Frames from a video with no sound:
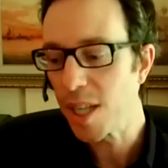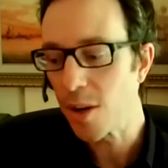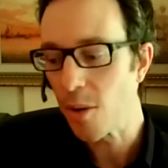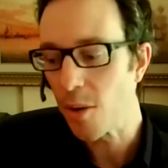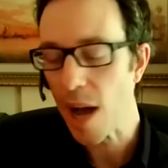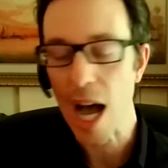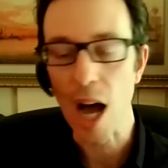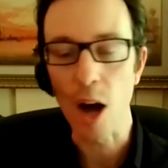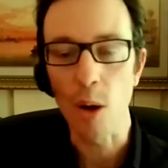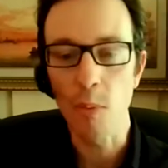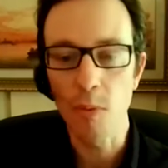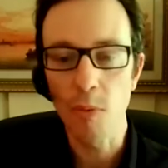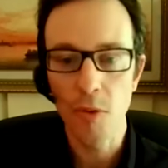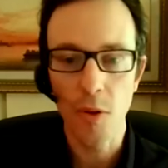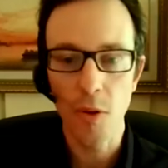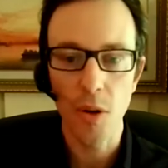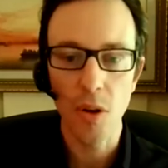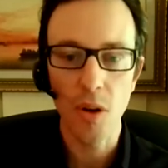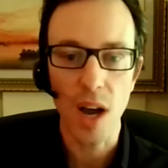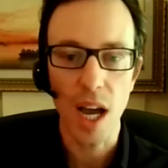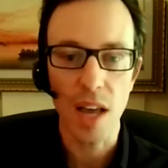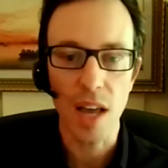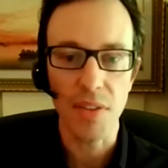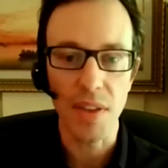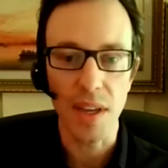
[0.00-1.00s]

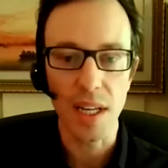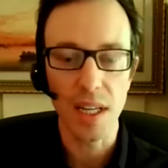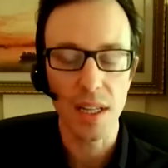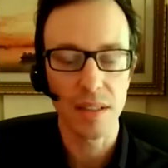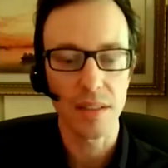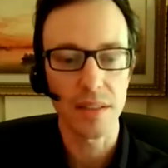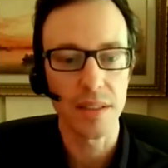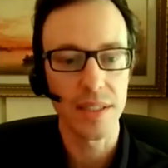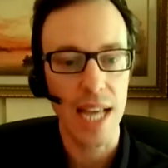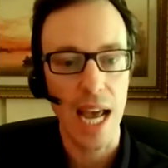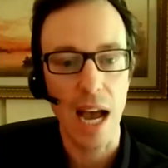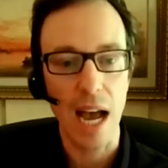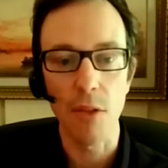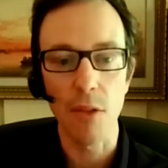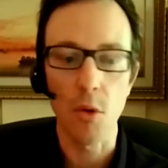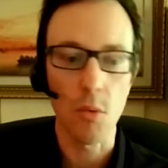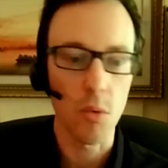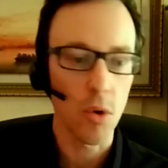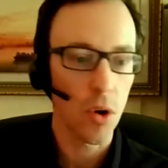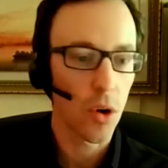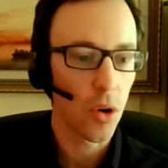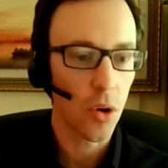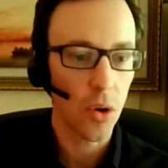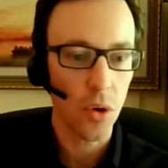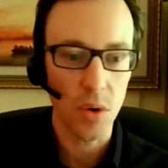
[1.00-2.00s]
helpful, I think down the
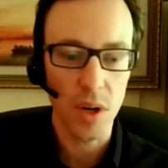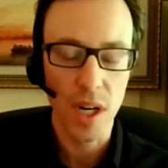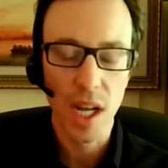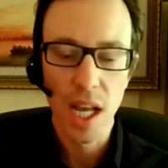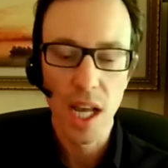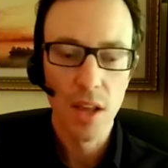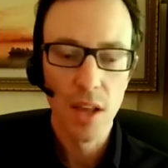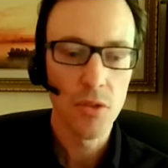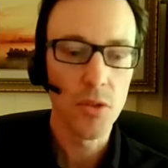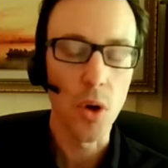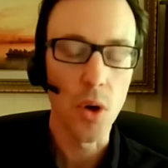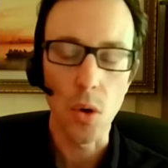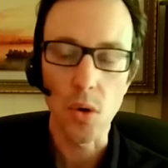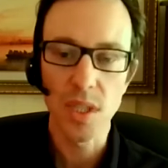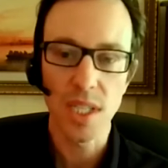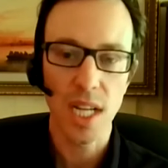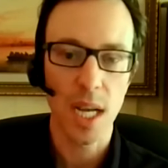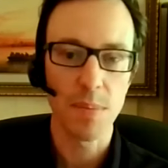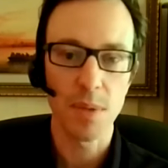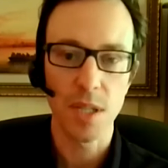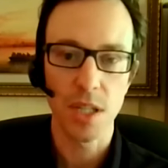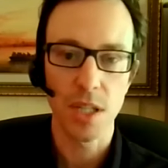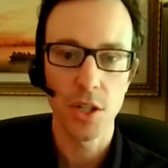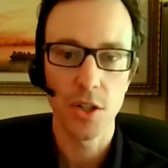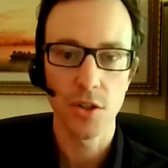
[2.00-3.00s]
road, those
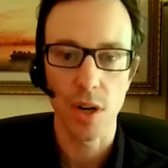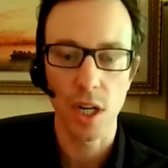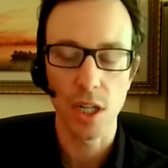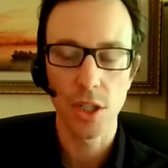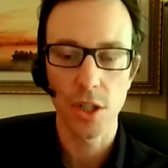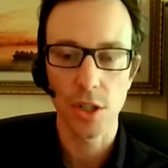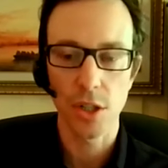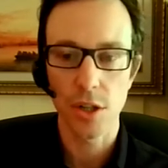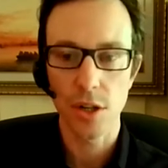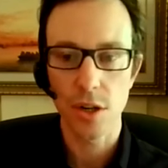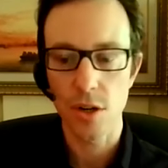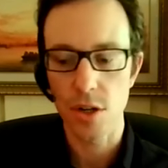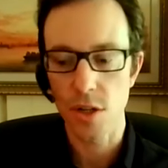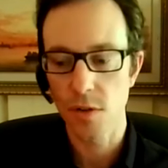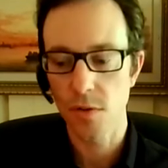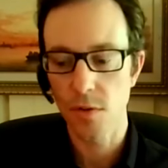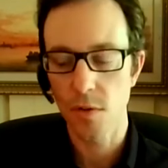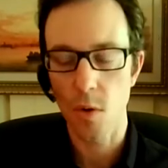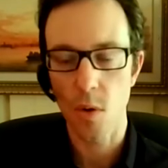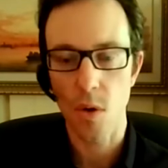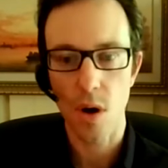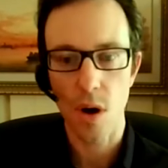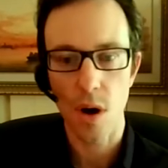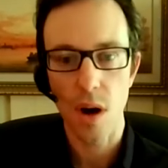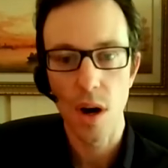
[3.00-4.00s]
types of structures
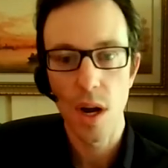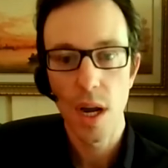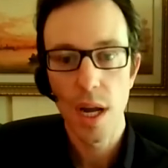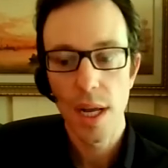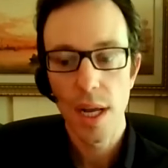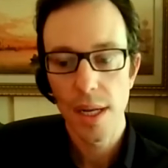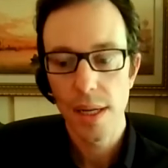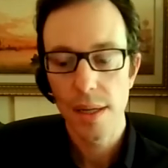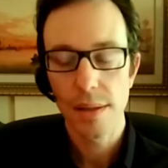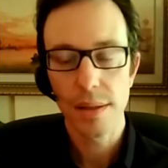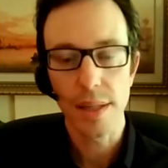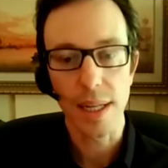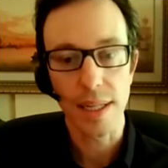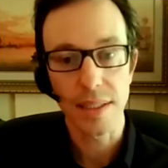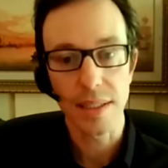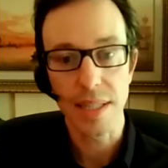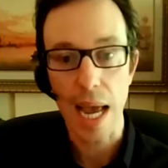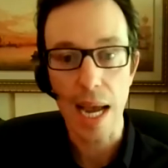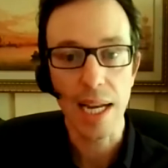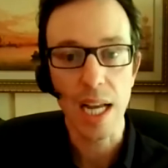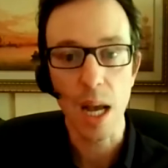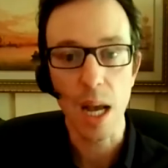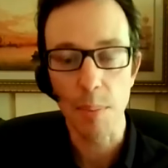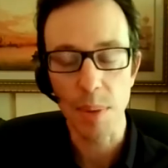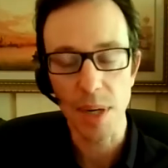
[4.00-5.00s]
for like
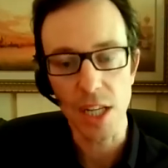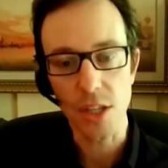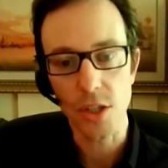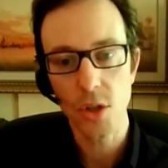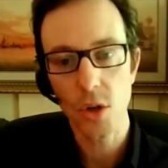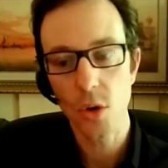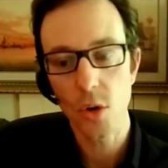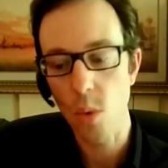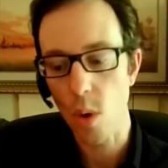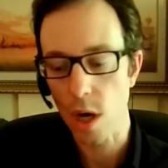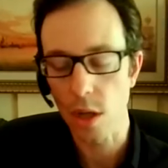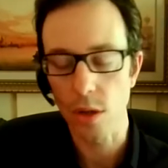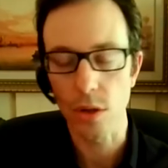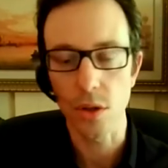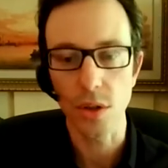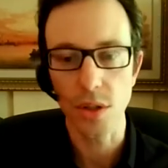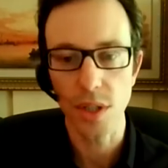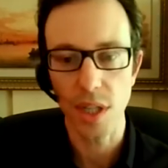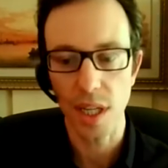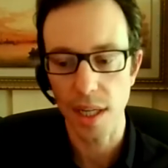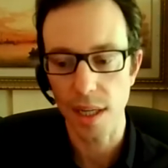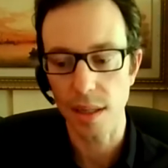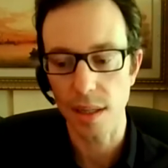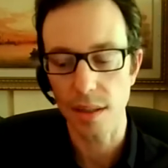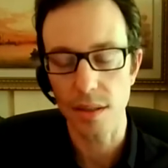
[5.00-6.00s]
tech companies who are
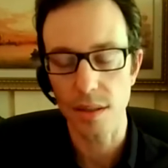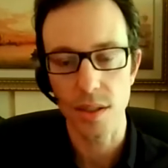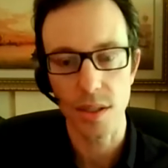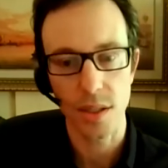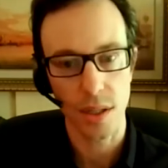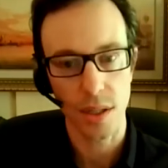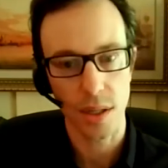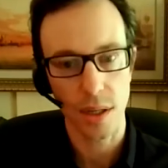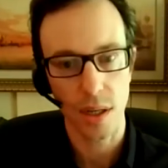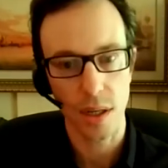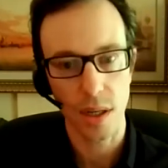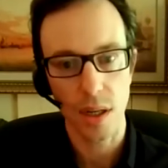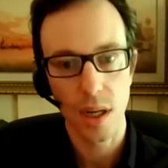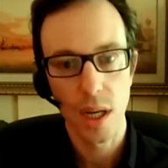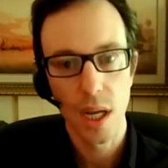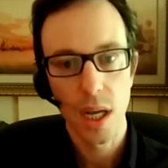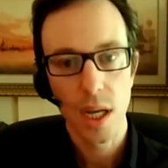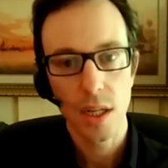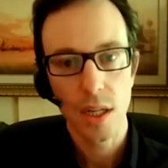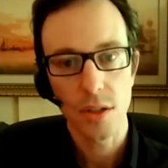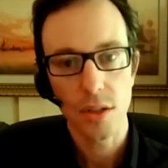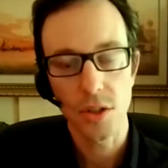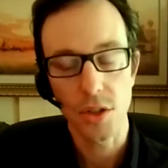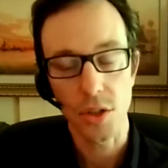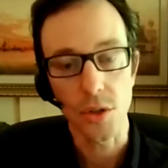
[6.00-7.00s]
looking to
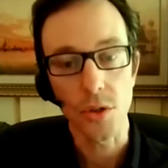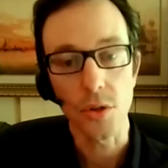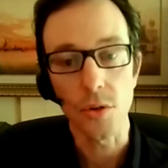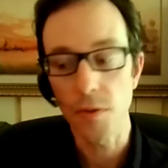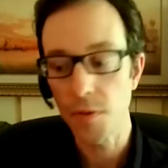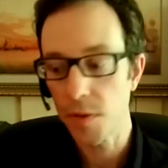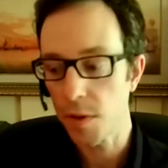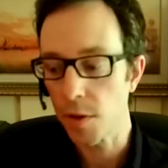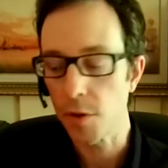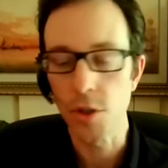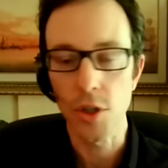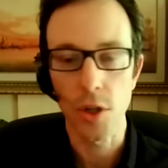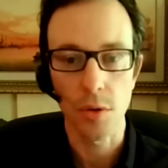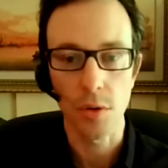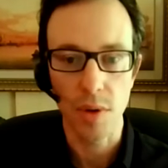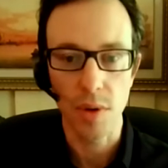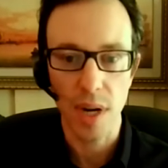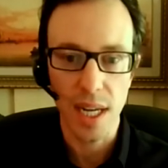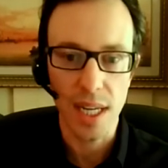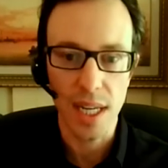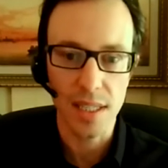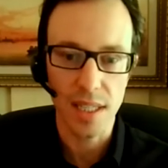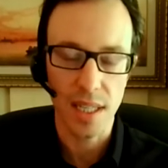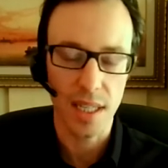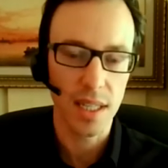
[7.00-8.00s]
do future
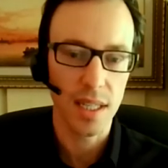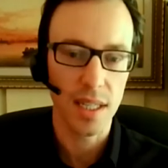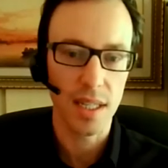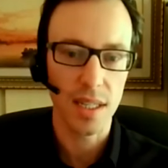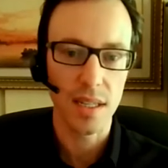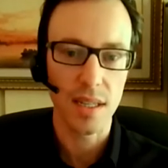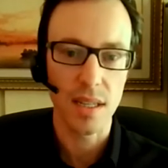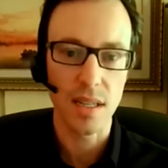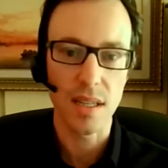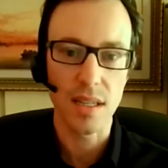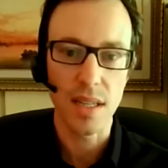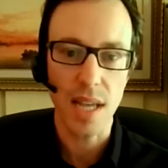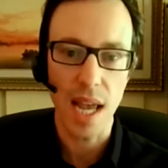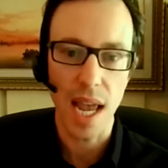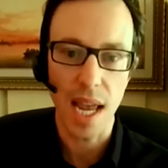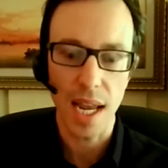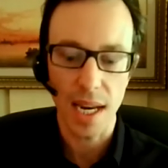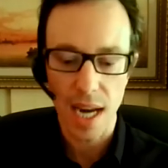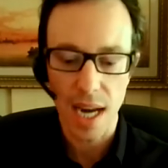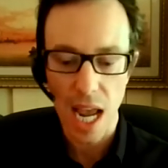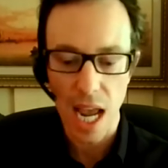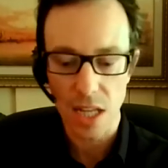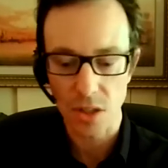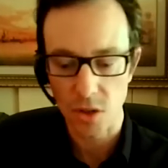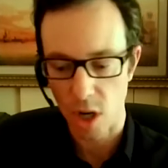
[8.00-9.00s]
raises
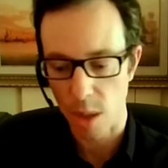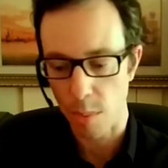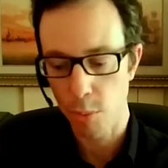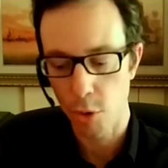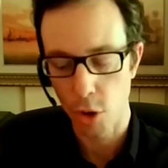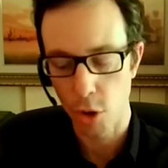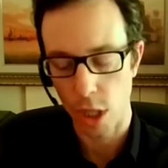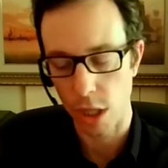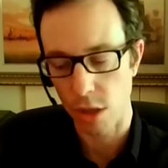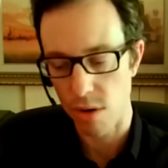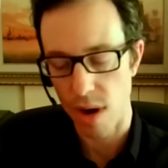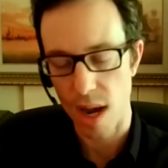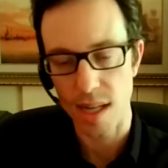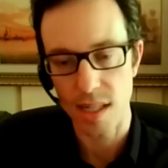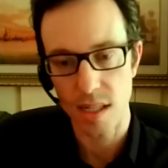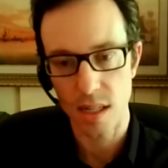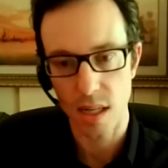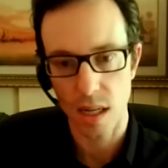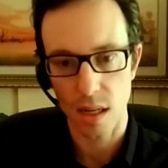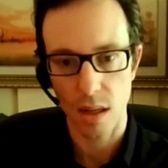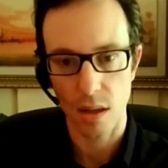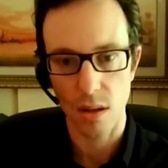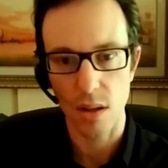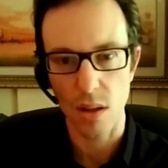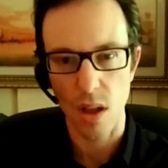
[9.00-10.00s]
and sort of progress
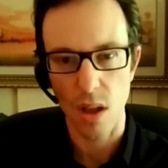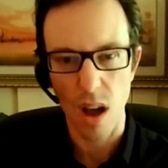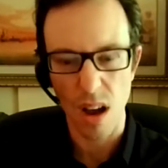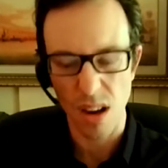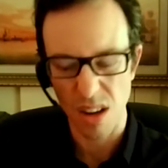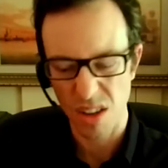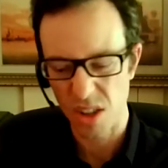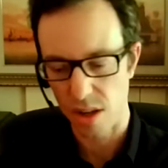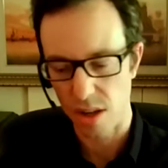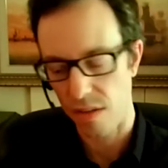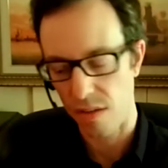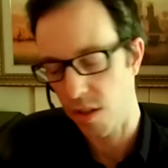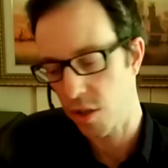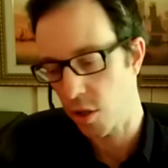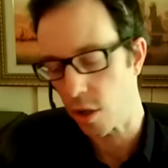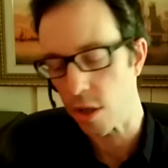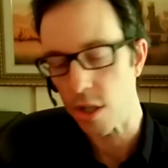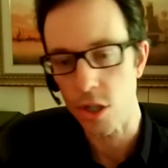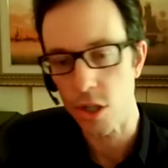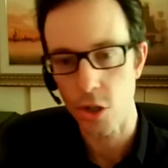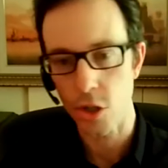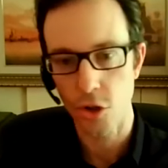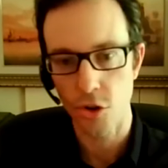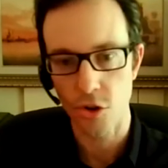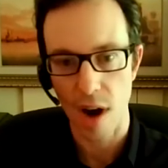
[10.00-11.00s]
along sort of a
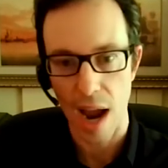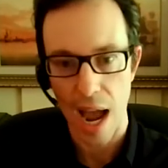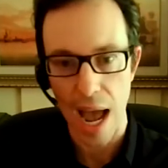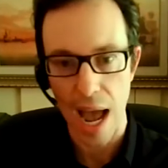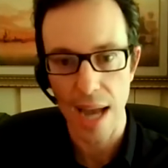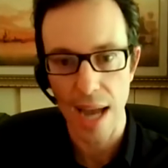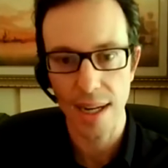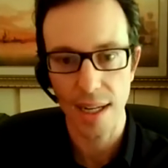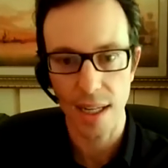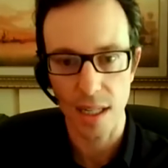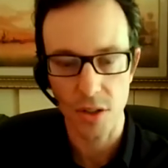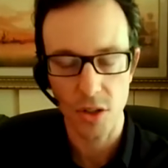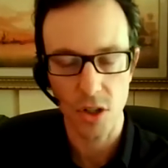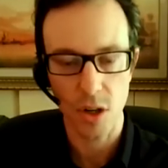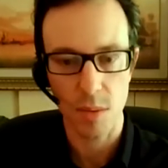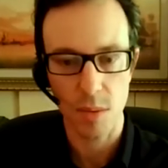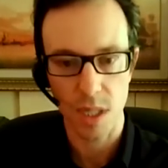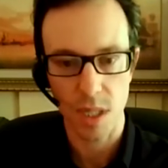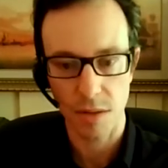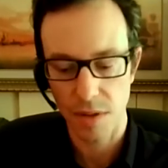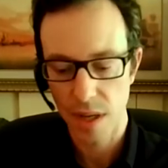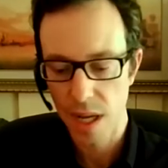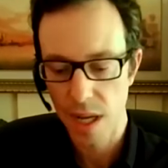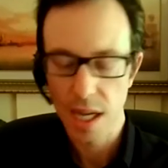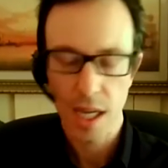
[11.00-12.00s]
certain track in terms
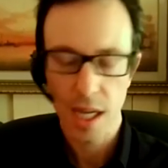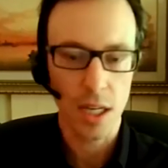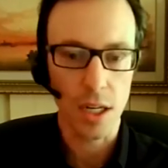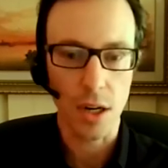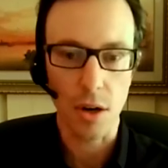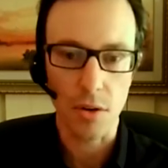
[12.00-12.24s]
of,